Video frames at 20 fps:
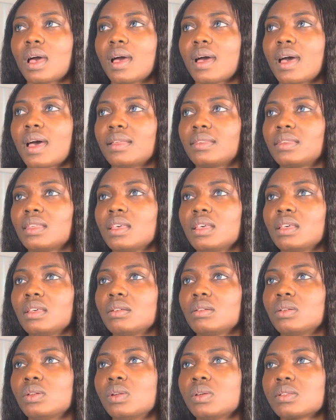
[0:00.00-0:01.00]
I think
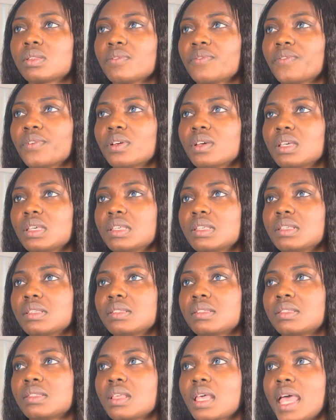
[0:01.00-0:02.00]
Lucifer
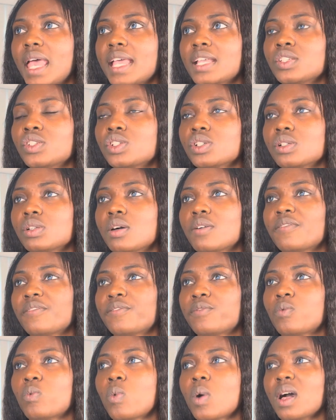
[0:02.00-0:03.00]
is the angel of
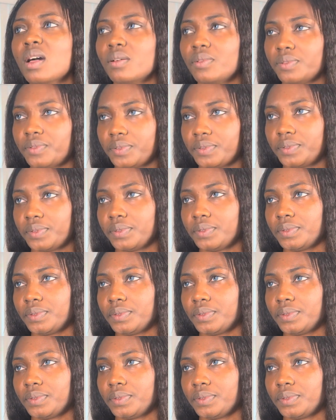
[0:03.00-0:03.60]
wealth.